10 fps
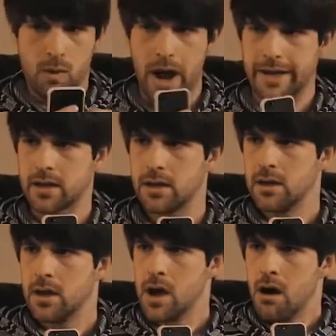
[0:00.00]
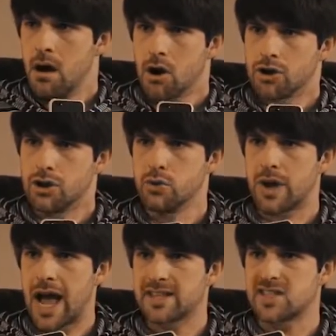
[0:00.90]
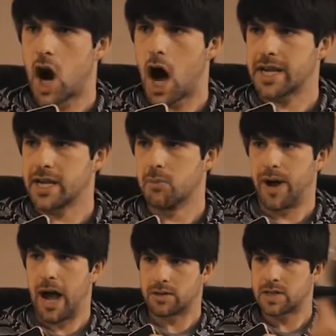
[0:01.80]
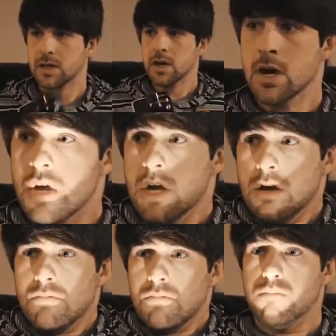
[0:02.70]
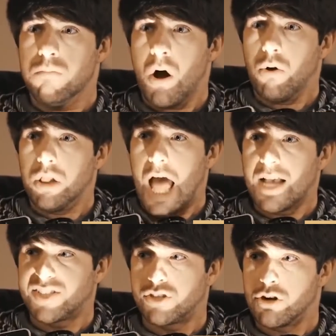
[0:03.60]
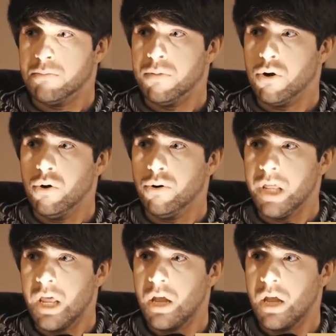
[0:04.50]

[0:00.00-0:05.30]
Hold your Kindle! Are you guys talking about the package-busting moon?